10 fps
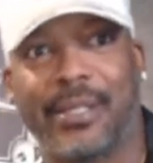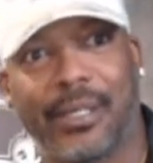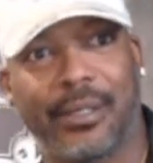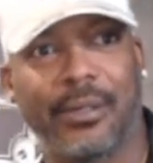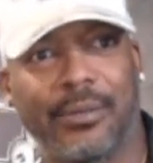nah,
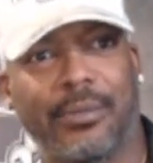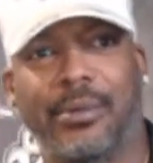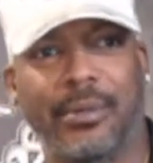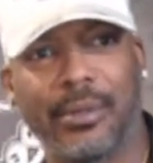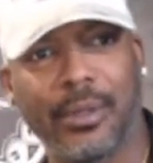the pink,
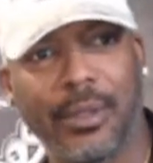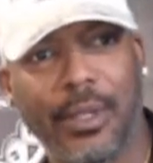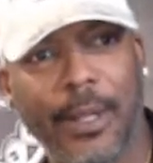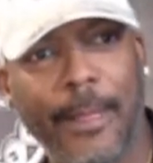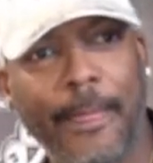nigga.
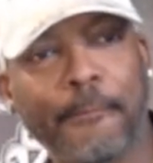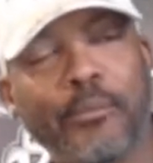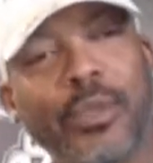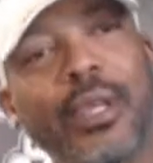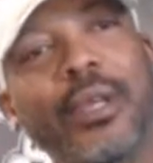
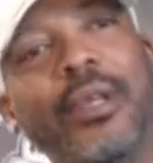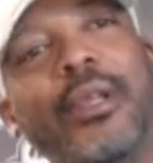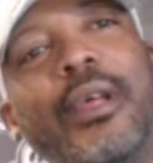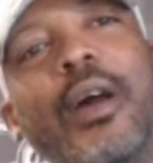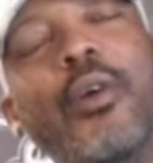Don't.
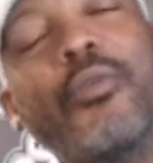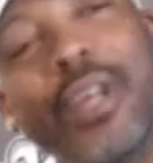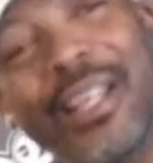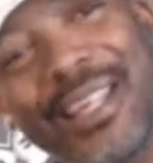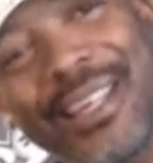I ain't gonna let y'all